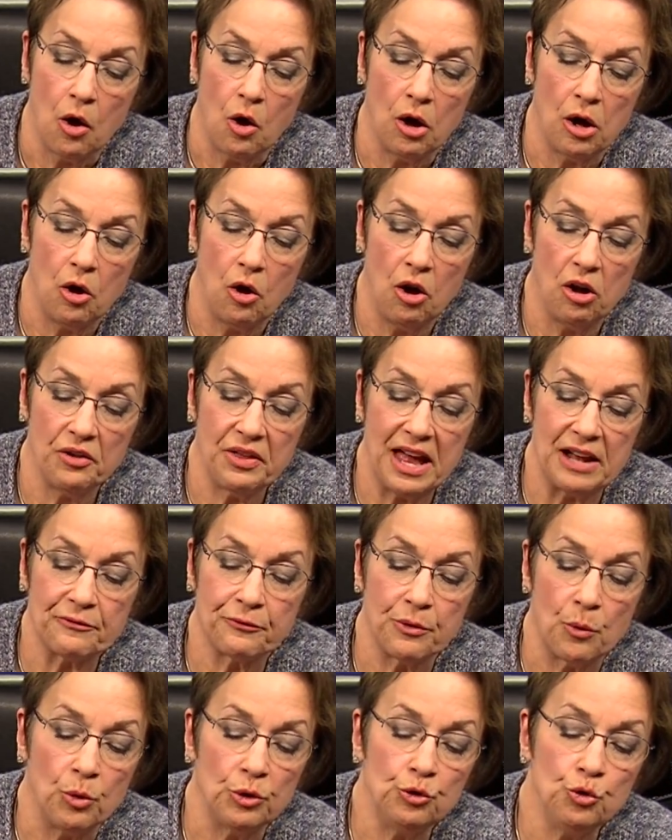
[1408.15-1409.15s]
Well,
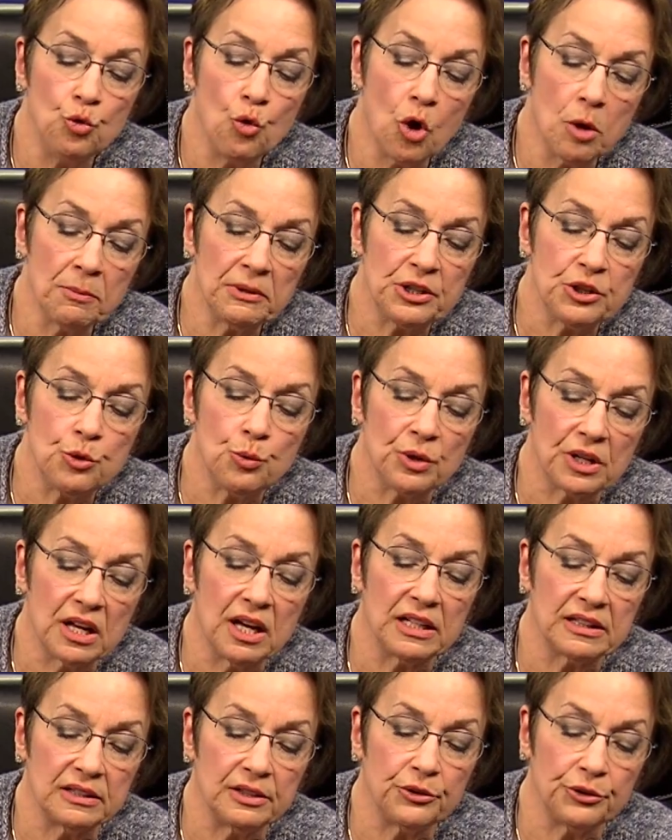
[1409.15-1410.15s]
normally you would
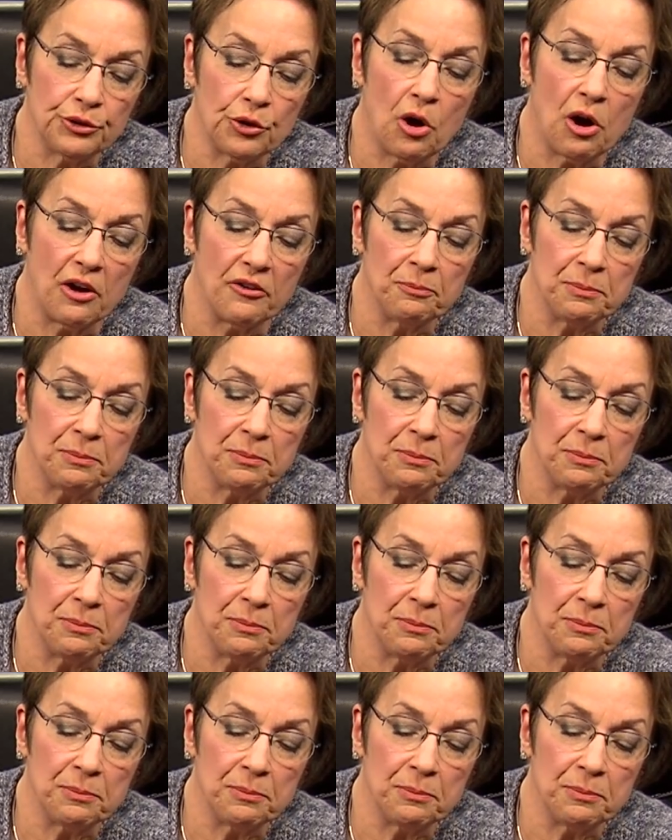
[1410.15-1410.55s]
cut this off,